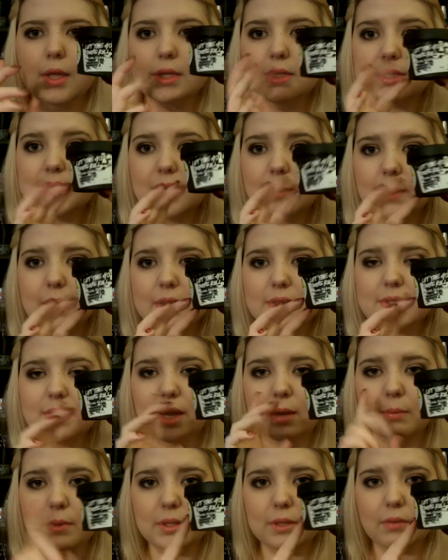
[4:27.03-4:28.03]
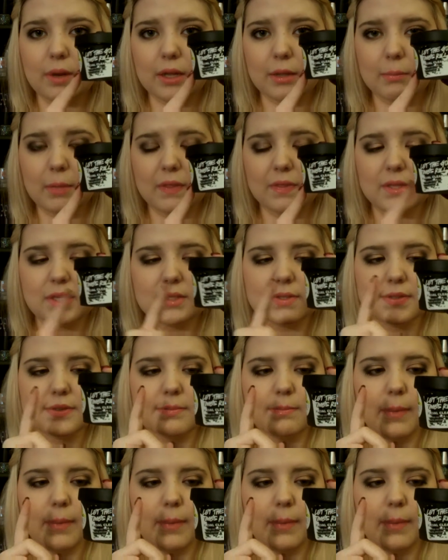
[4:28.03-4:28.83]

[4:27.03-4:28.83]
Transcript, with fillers: So anyways, I really recommend this,